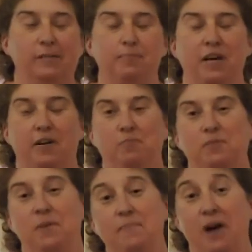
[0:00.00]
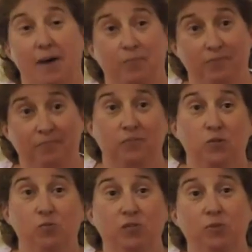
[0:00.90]
met up with my mom,
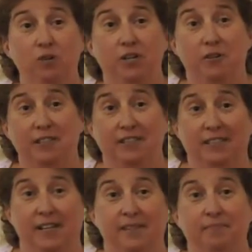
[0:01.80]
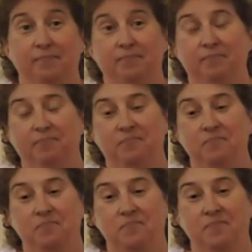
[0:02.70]
who was a widow at the time.
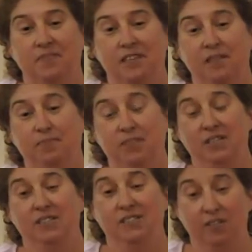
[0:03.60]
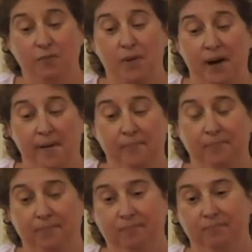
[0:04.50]
And being a single mom,
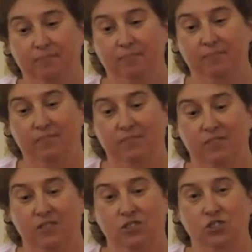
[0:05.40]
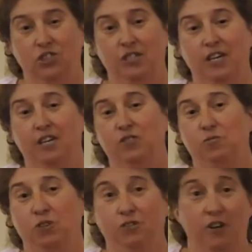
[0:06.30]
she had to
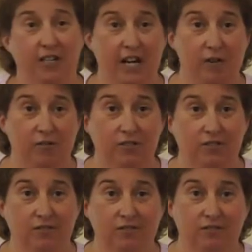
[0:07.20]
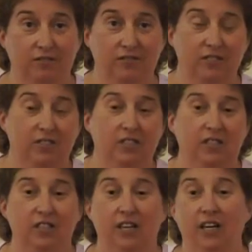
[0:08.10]
work long hours
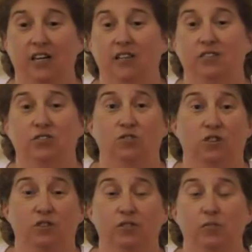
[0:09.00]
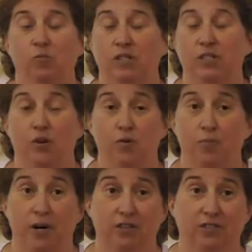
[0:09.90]
and struggled and wasn't home
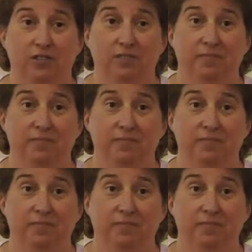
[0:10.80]
much.